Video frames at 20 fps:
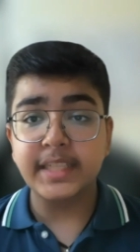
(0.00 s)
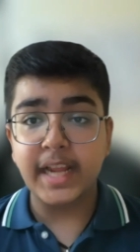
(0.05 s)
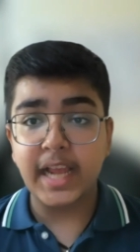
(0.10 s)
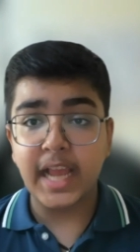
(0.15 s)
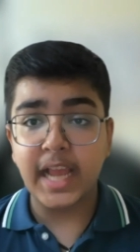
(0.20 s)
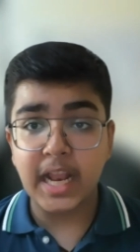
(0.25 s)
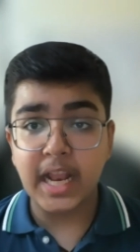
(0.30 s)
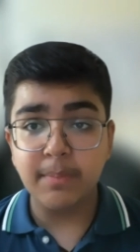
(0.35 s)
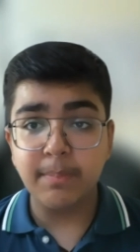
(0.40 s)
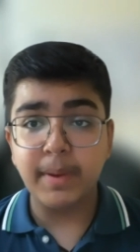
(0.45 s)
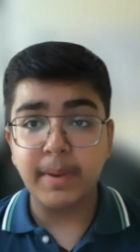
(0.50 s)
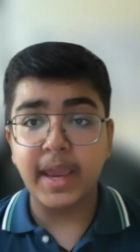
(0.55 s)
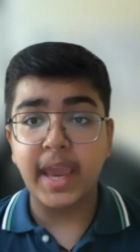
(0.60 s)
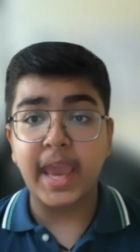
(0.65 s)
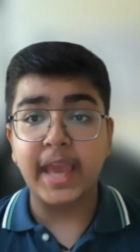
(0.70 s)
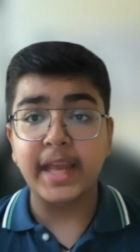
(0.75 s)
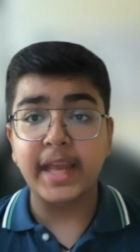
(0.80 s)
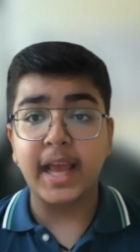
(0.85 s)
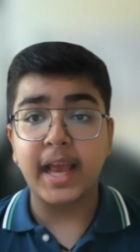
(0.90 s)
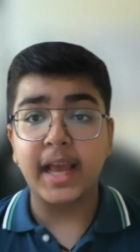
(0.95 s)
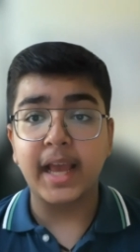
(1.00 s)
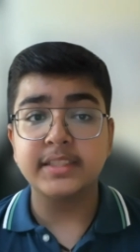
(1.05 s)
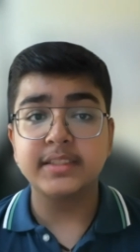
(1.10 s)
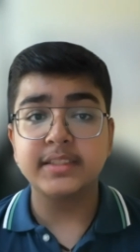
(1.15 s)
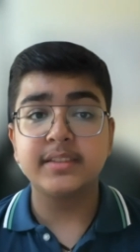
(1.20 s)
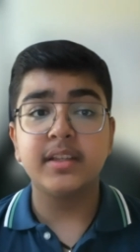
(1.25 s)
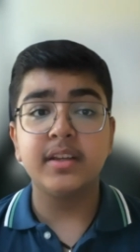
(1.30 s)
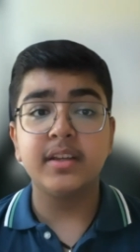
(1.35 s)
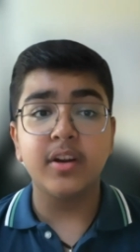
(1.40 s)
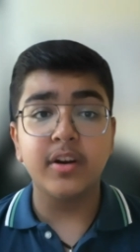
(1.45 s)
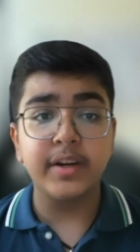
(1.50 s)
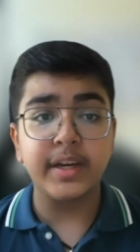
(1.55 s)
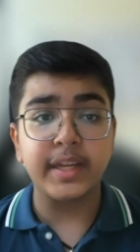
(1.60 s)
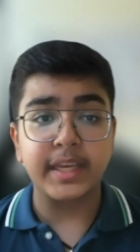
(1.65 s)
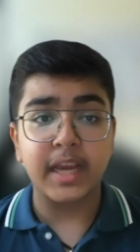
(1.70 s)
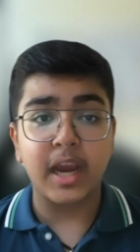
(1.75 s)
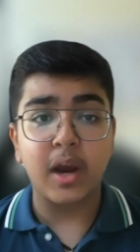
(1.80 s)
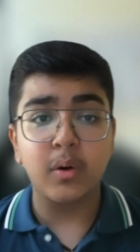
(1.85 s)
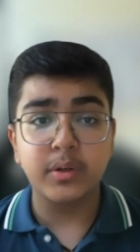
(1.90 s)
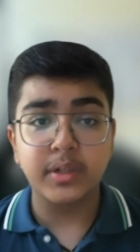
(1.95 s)
can help enhance
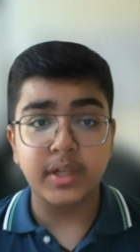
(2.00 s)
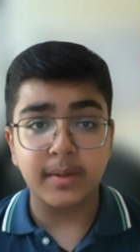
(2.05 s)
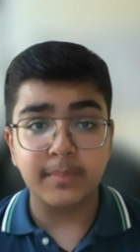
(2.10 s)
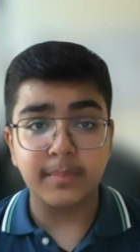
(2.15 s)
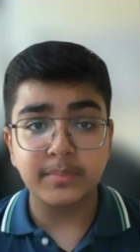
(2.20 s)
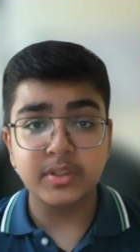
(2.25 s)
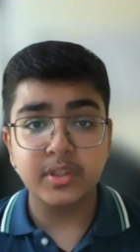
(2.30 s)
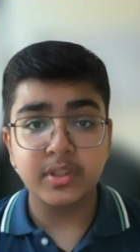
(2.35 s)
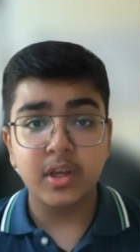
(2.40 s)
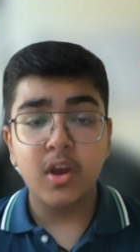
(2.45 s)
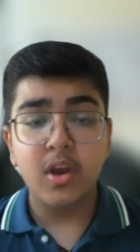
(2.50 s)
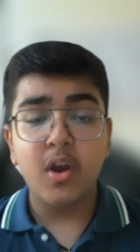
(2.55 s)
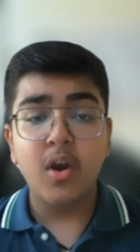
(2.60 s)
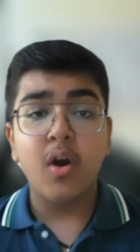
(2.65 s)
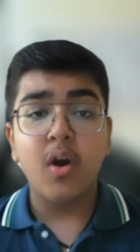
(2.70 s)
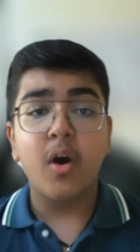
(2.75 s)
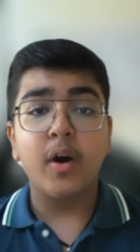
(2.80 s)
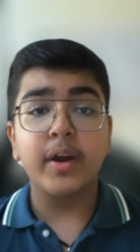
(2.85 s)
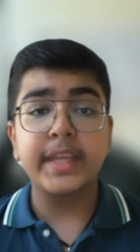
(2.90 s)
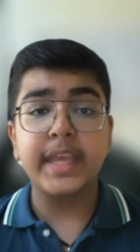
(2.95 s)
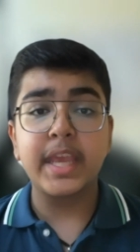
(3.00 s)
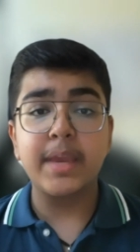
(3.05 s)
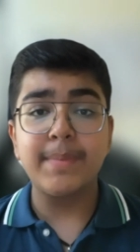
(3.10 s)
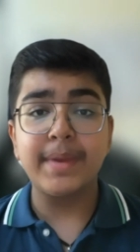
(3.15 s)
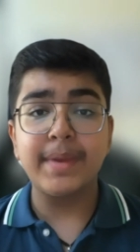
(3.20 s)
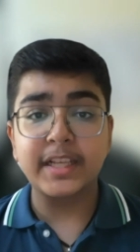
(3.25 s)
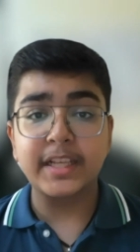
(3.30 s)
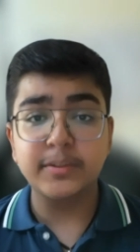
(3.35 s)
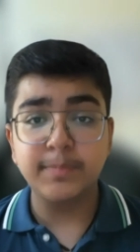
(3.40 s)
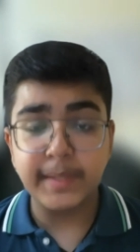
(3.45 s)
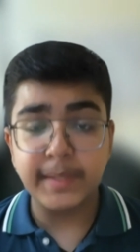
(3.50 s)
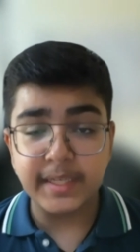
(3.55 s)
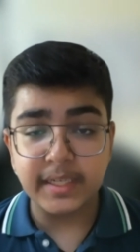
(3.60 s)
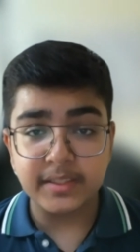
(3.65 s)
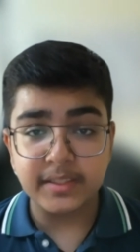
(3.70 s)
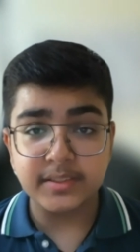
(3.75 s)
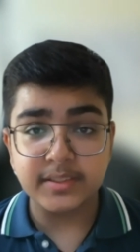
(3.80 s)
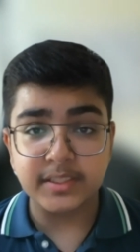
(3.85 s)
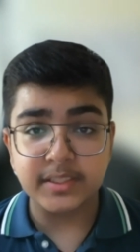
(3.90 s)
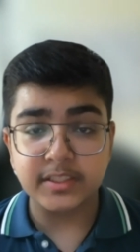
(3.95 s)
learning outcomes or gaming
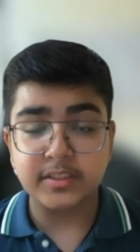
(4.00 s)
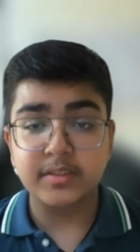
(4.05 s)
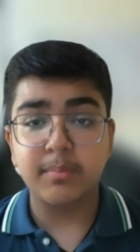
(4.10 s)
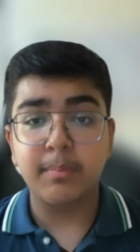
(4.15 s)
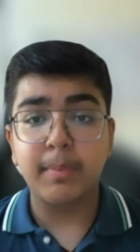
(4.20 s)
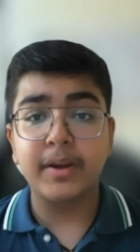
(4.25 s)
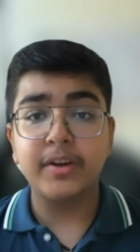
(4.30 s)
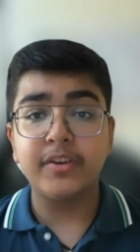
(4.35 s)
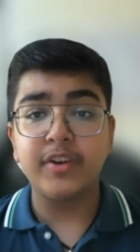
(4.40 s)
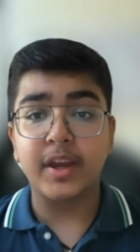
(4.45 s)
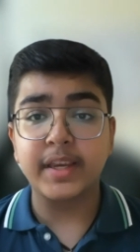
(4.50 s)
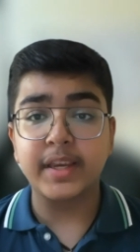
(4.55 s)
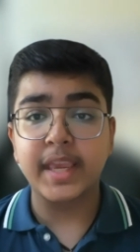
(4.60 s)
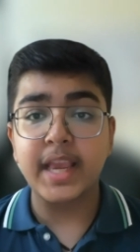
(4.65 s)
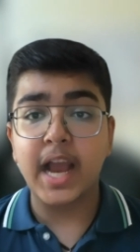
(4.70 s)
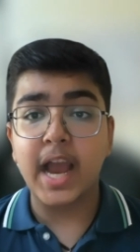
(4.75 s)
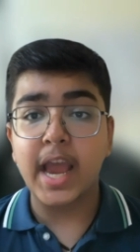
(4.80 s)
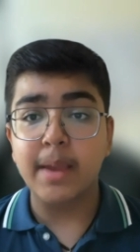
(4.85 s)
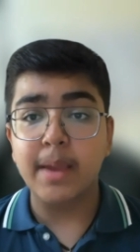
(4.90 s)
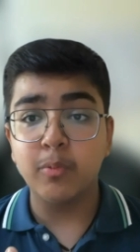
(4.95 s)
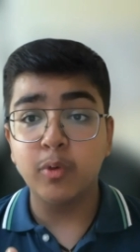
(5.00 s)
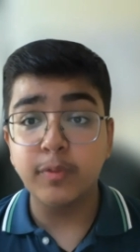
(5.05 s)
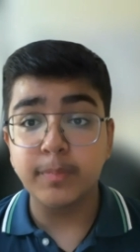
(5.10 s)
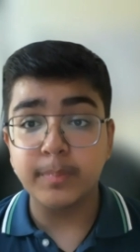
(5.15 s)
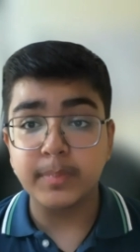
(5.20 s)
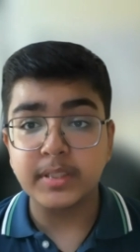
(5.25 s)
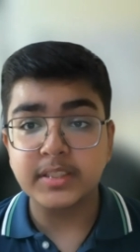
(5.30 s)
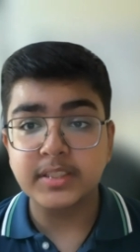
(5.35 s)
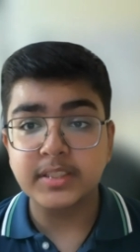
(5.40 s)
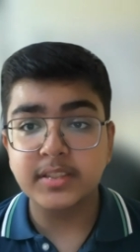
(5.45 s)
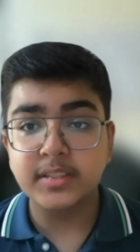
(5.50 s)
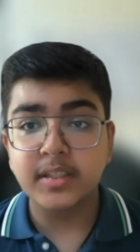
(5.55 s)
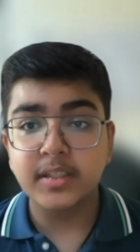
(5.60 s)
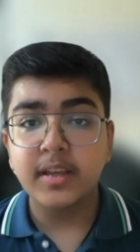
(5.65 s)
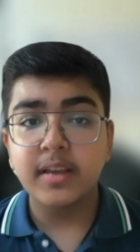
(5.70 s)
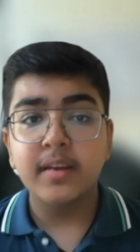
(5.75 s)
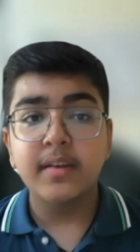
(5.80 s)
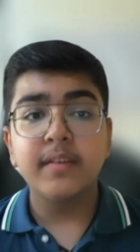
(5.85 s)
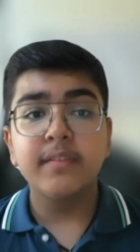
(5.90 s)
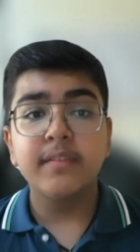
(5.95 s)
experiences by tracking eye movements,
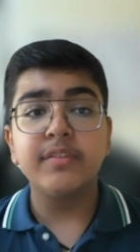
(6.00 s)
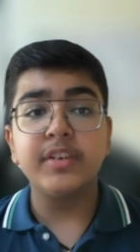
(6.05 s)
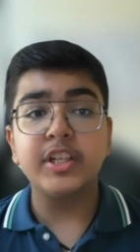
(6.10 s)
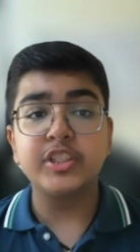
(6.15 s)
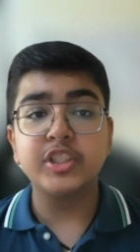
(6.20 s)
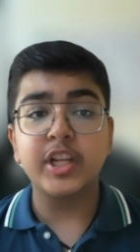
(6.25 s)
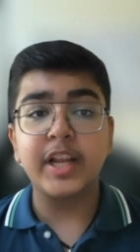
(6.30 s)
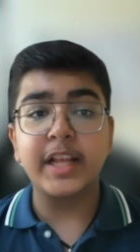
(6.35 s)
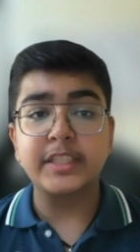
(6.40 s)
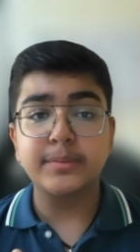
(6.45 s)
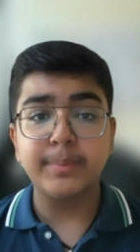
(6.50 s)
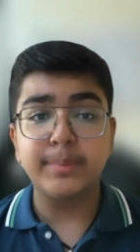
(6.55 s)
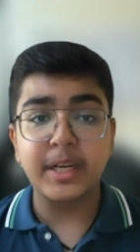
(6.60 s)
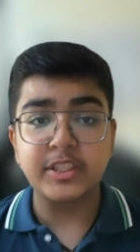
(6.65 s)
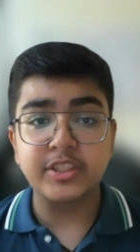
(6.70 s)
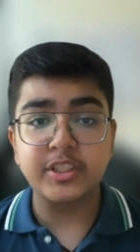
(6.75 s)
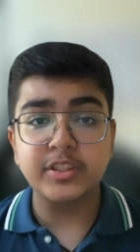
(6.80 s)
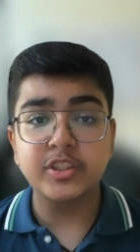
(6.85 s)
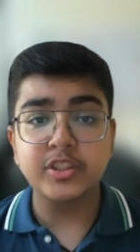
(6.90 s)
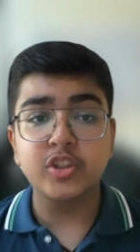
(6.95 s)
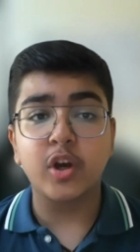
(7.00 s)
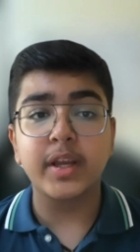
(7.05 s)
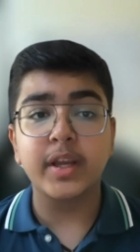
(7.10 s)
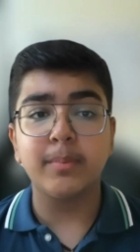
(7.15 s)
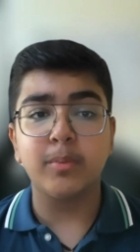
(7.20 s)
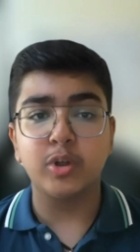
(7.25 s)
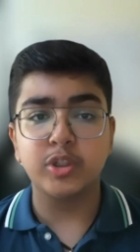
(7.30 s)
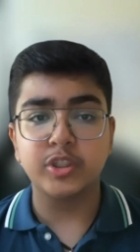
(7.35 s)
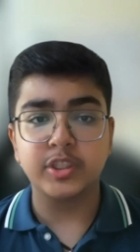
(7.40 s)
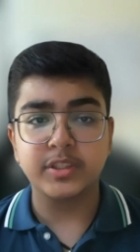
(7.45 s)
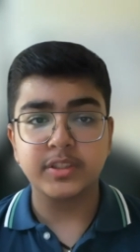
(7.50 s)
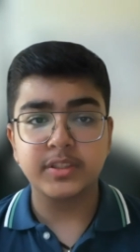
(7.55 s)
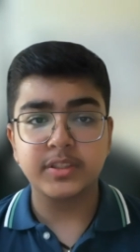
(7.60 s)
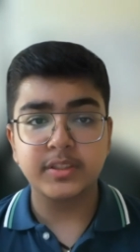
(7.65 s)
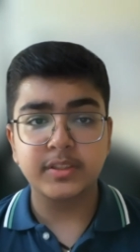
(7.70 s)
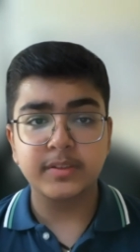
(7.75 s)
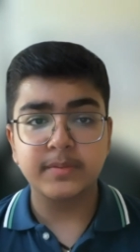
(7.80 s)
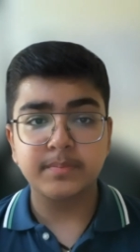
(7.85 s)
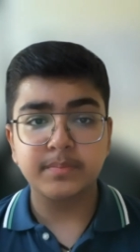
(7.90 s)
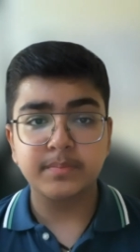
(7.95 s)
facial expressions, or
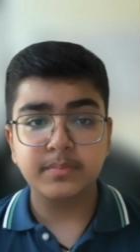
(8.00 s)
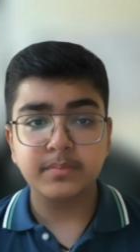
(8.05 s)
emotions.